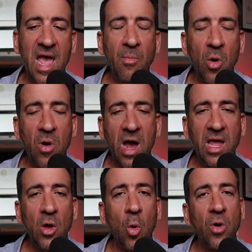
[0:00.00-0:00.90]

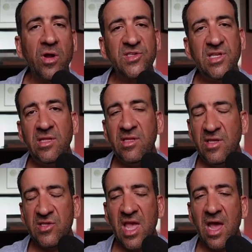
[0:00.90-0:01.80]
MRI or a
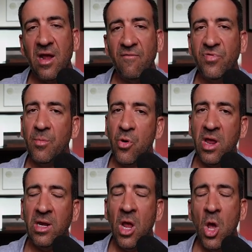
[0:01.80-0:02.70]
CT scan of the
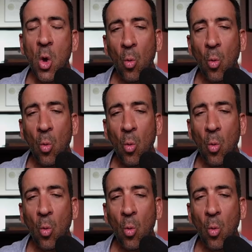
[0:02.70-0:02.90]
brain